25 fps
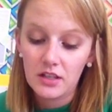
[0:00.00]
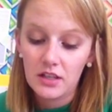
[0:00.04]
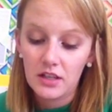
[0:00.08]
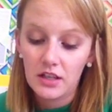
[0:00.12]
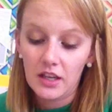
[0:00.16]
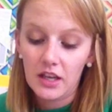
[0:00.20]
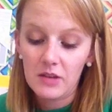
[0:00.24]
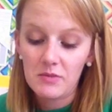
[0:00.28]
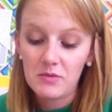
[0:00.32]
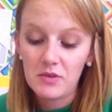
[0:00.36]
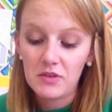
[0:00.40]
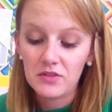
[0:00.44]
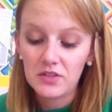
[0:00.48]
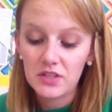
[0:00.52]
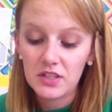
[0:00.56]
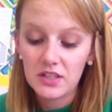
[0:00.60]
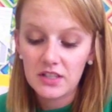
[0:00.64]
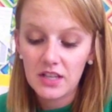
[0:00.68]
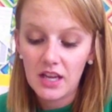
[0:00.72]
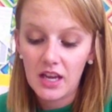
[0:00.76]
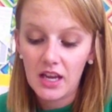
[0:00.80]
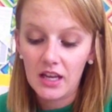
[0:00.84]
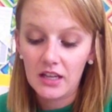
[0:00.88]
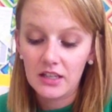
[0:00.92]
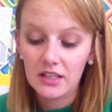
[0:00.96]
He moves his
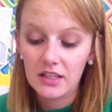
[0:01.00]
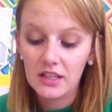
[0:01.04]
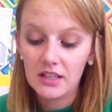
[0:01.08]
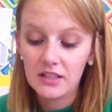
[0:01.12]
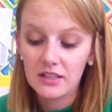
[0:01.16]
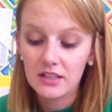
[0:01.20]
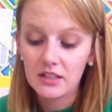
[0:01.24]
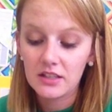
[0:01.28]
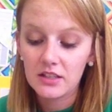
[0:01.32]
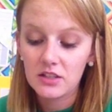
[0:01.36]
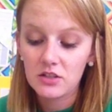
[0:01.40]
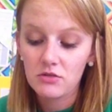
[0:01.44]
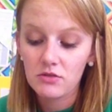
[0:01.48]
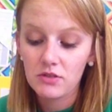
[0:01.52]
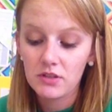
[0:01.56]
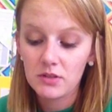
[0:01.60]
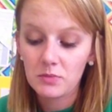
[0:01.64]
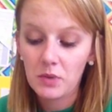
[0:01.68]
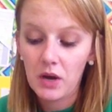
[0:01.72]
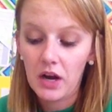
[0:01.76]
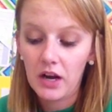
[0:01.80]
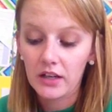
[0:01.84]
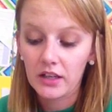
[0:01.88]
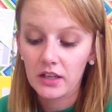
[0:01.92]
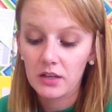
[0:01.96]
hand easily to his
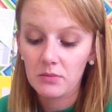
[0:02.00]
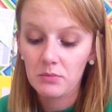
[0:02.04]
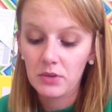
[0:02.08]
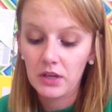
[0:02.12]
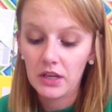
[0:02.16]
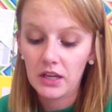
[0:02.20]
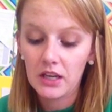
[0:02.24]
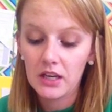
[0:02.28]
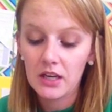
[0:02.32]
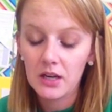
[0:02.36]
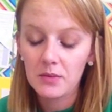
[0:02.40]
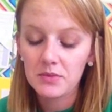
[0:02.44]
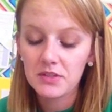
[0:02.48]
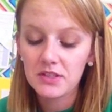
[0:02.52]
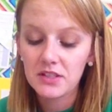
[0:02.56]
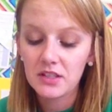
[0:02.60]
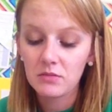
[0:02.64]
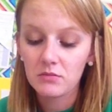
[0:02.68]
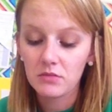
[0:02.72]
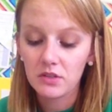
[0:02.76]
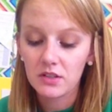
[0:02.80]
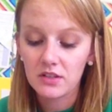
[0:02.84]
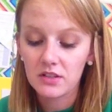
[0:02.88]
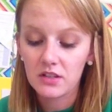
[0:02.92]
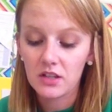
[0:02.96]
pocket, picking up
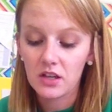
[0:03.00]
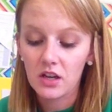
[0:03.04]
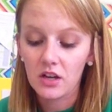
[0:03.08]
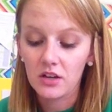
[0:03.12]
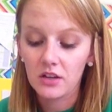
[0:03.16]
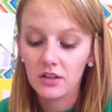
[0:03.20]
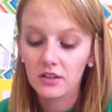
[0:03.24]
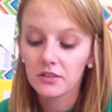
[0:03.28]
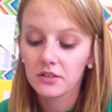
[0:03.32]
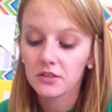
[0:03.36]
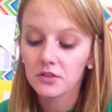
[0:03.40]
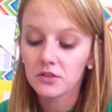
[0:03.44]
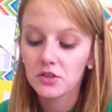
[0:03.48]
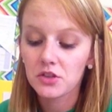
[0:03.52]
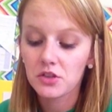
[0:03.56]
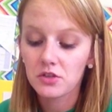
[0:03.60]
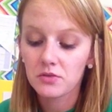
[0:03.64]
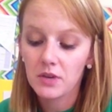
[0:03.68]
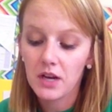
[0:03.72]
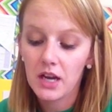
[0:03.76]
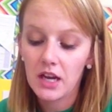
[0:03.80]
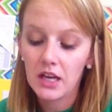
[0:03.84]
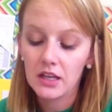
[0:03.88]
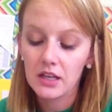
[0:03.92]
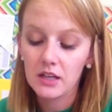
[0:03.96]
seamlessly on our little
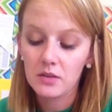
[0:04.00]
charade,